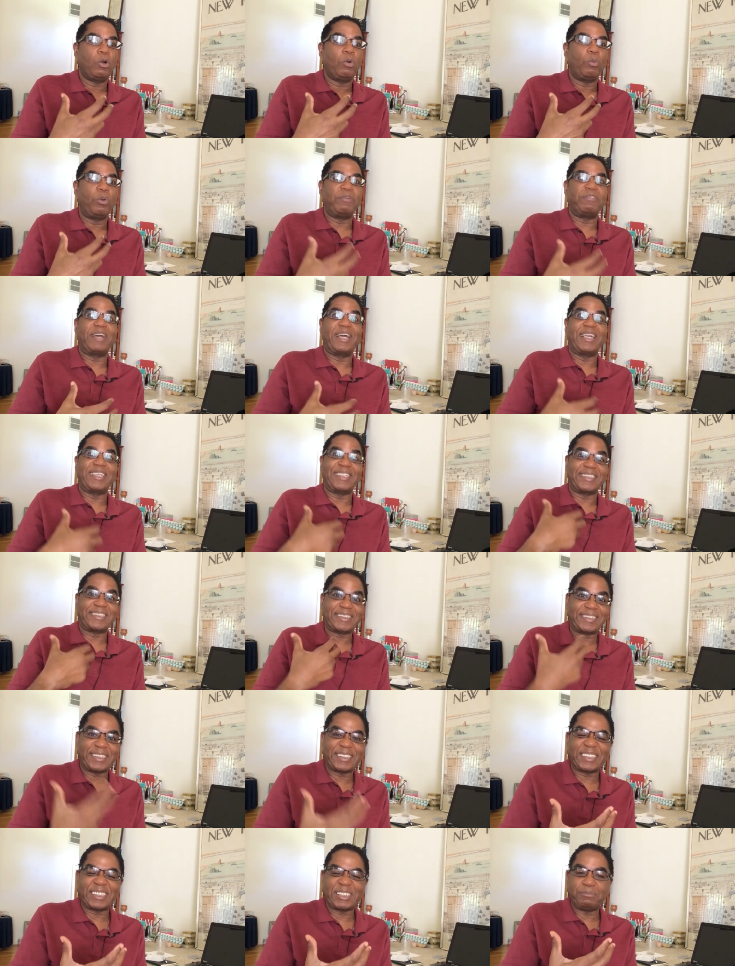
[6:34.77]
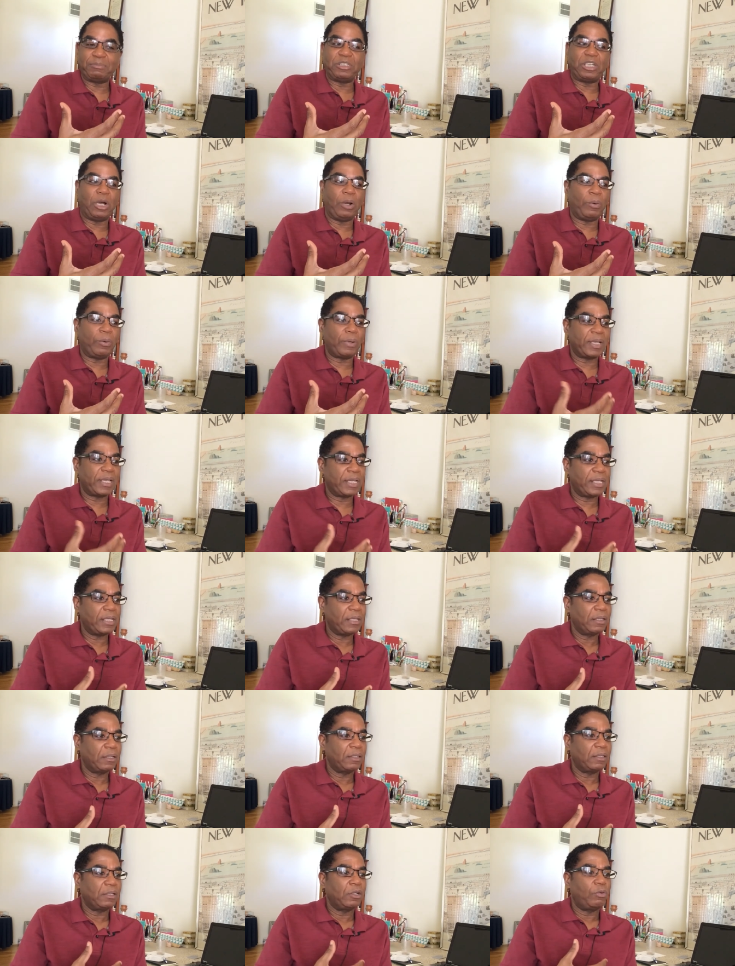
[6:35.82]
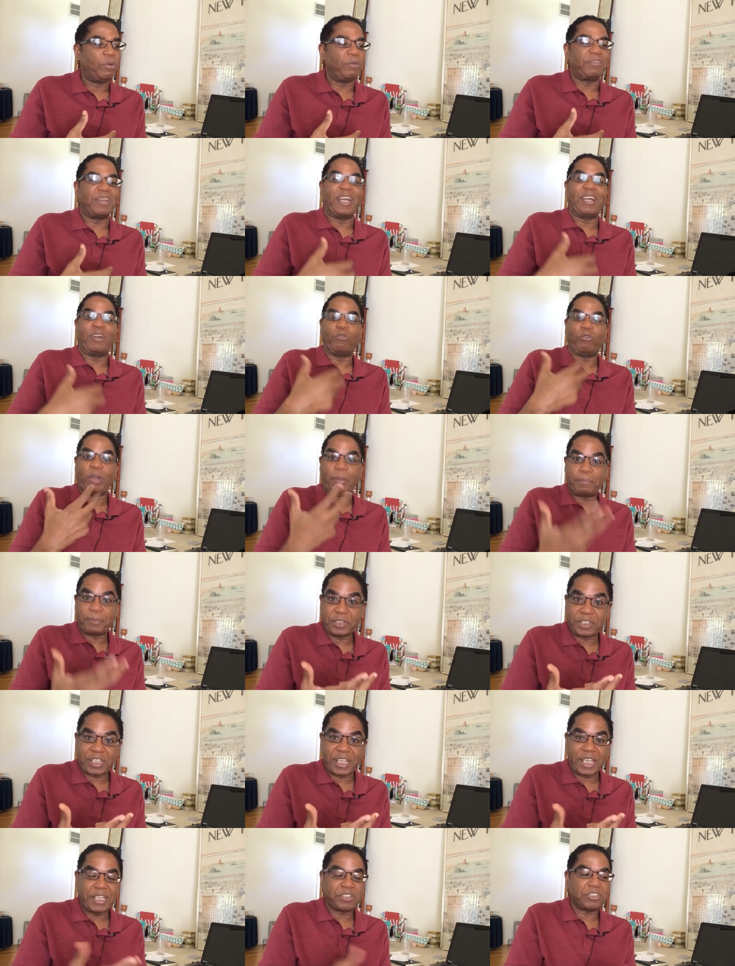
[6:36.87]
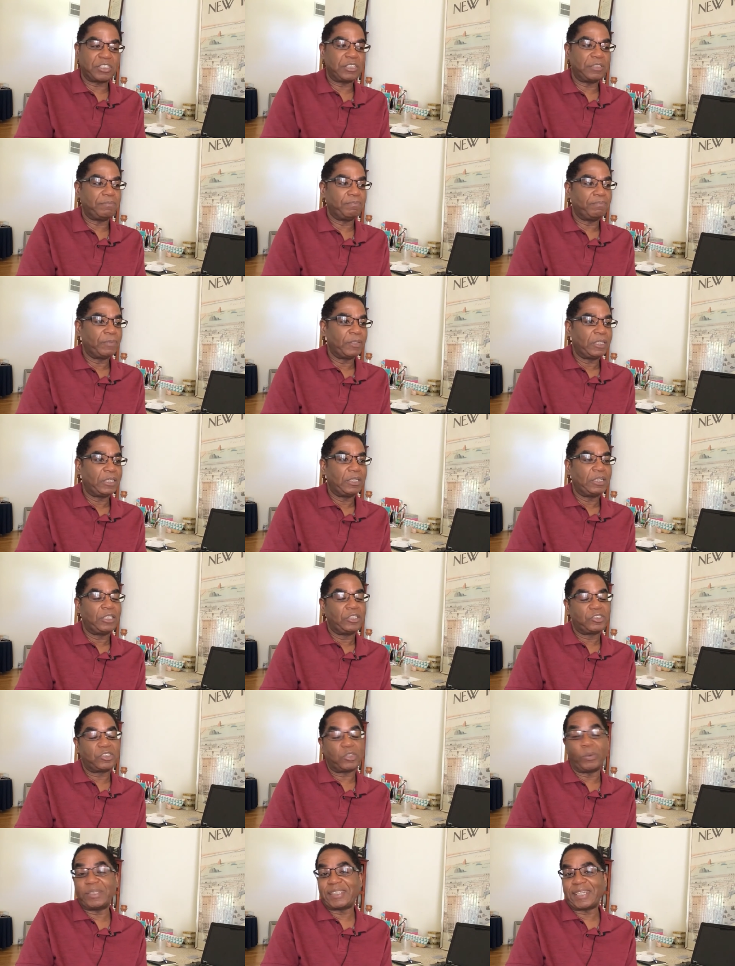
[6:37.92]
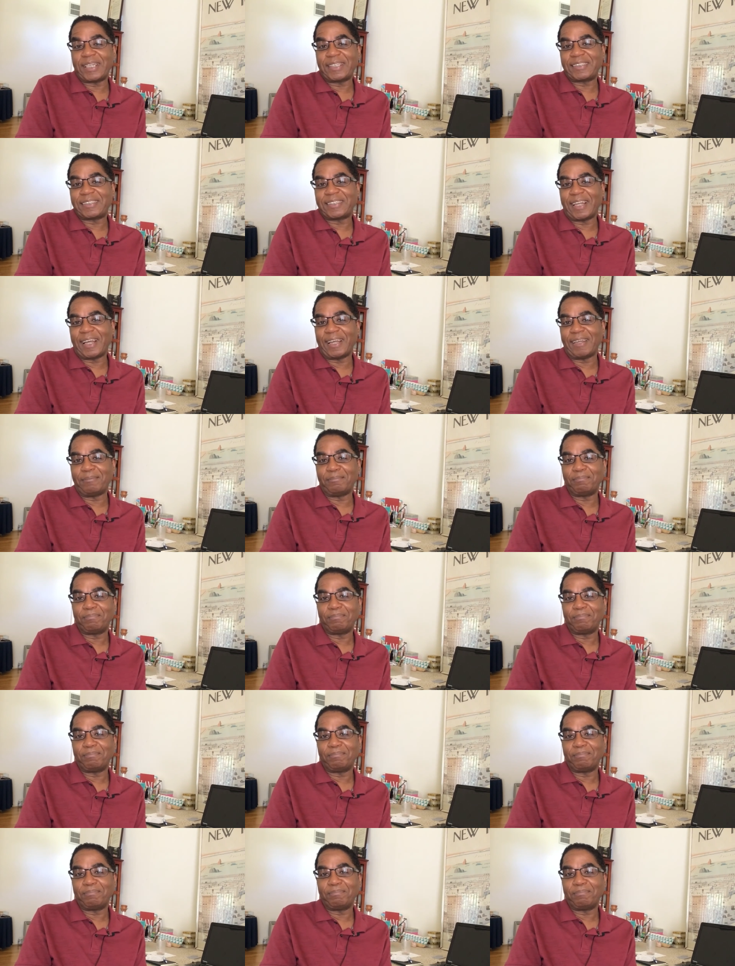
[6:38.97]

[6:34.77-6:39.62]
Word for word: We've got a system going, we've got a reputation. So it takes time.